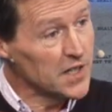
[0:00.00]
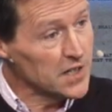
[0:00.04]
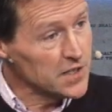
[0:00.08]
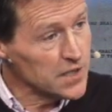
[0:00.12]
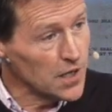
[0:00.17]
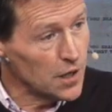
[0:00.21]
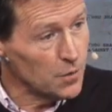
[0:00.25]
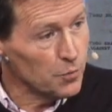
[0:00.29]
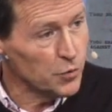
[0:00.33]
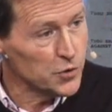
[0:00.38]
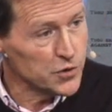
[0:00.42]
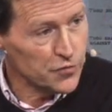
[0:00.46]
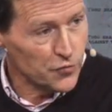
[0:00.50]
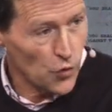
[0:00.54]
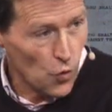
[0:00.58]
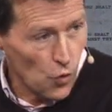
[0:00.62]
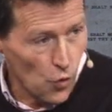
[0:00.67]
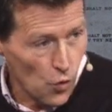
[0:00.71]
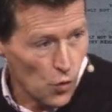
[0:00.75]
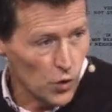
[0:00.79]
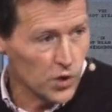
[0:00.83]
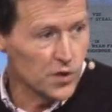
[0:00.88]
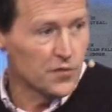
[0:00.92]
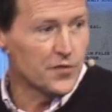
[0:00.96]
examples of
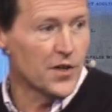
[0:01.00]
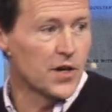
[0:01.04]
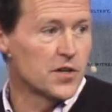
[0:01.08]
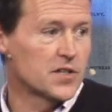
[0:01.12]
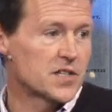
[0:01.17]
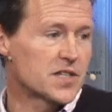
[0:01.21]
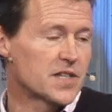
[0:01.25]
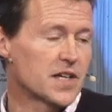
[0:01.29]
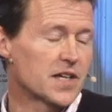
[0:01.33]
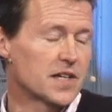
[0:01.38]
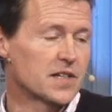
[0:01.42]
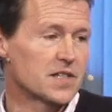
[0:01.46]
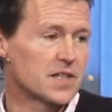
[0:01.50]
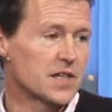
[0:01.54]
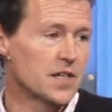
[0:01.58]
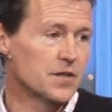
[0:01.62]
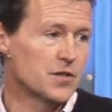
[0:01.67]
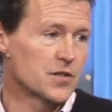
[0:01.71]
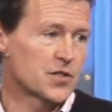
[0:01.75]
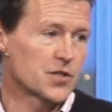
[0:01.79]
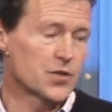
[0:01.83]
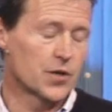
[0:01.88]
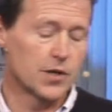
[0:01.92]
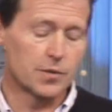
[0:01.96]
all of those things in
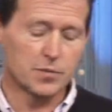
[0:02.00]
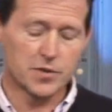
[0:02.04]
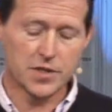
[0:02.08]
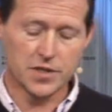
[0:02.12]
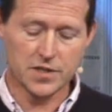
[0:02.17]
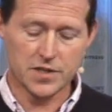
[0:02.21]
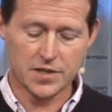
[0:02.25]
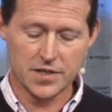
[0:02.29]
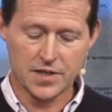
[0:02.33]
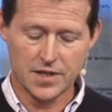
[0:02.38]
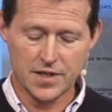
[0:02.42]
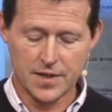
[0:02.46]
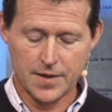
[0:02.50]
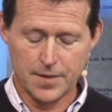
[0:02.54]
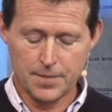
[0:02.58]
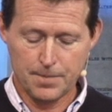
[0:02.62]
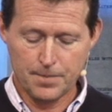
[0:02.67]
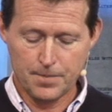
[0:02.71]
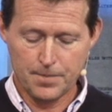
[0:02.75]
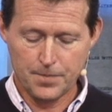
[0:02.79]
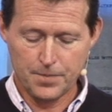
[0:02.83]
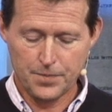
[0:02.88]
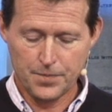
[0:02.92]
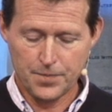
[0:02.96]
the Scriptures.
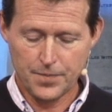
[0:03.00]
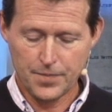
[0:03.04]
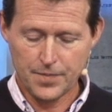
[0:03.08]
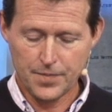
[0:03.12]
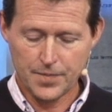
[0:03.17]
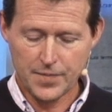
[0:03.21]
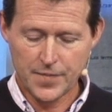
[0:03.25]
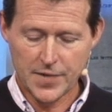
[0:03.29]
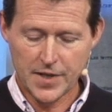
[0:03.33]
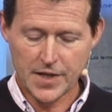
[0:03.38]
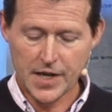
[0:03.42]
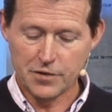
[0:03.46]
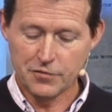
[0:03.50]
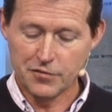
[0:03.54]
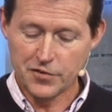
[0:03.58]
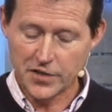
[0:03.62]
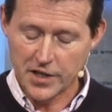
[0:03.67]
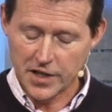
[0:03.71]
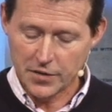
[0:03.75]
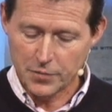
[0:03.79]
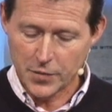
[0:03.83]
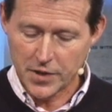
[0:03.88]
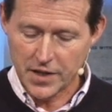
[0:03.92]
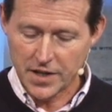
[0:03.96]
Again,
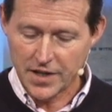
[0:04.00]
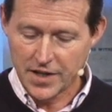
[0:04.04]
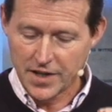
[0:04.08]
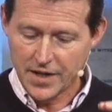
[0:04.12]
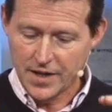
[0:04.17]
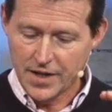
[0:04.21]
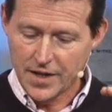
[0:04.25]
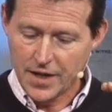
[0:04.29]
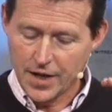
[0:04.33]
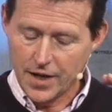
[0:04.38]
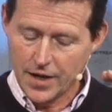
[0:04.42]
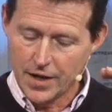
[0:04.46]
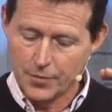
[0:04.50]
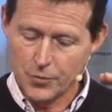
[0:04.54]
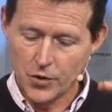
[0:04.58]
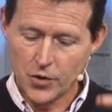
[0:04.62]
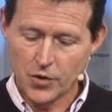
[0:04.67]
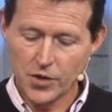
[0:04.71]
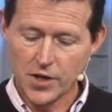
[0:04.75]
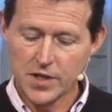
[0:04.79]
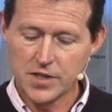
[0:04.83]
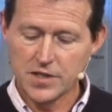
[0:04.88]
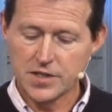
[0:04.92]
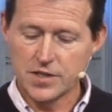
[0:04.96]
forgive me, I'm
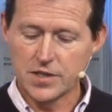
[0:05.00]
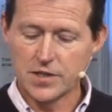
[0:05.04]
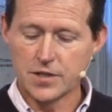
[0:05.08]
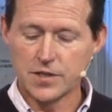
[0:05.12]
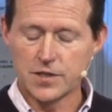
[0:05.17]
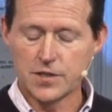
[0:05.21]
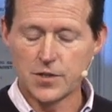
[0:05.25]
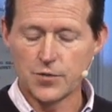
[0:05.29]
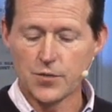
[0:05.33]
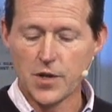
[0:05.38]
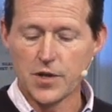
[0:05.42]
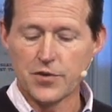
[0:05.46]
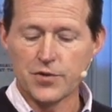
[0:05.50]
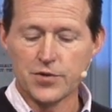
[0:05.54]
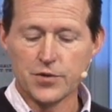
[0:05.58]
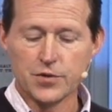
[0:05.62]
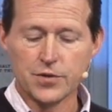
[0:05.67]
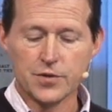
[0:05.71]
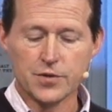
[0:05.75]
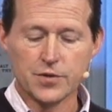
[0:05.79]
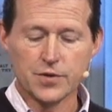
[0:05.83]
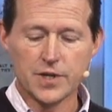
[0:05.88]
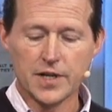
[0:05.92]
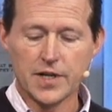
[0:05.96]
not going to run
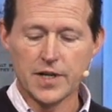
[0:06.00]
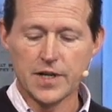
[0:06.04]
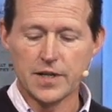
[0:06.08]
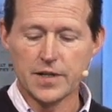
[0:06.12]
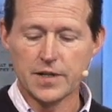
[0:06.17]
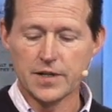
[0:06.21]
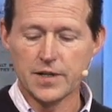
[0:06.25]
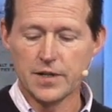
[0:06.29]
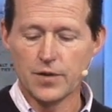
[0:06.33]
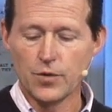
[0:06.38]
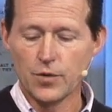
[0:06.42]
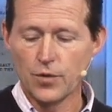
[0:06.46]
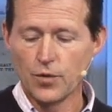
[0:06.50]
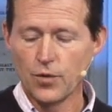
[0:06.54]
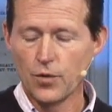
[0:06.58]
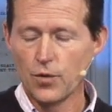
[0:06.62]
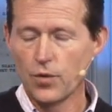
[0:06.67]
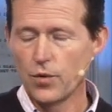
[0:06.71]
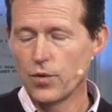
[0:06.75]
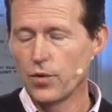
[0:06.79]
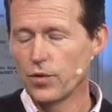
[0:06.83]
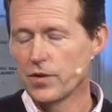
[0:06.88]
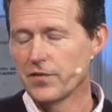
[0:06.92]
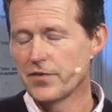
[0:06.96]
through
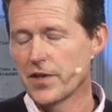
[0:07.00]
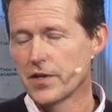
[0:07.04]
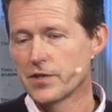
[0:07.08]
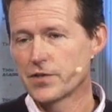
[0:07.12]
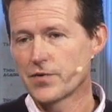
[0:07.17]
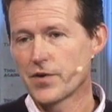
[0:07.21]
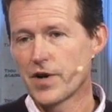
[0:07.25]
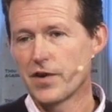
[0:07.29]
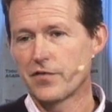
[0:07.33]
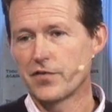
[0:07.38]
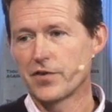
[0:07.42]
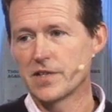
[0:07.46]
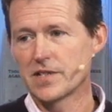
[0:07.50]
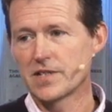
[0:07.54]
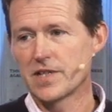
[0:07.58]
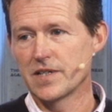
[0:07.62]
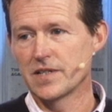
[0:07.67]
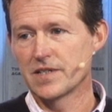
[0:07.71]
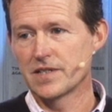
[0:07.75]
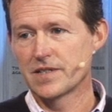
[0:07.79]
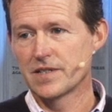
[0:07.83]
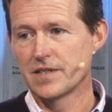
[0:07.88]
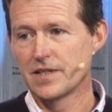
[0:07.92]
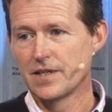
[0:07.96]
all of those
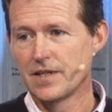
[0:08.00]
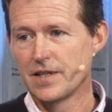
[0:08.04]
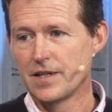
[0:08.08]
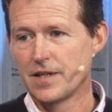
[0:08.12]
references,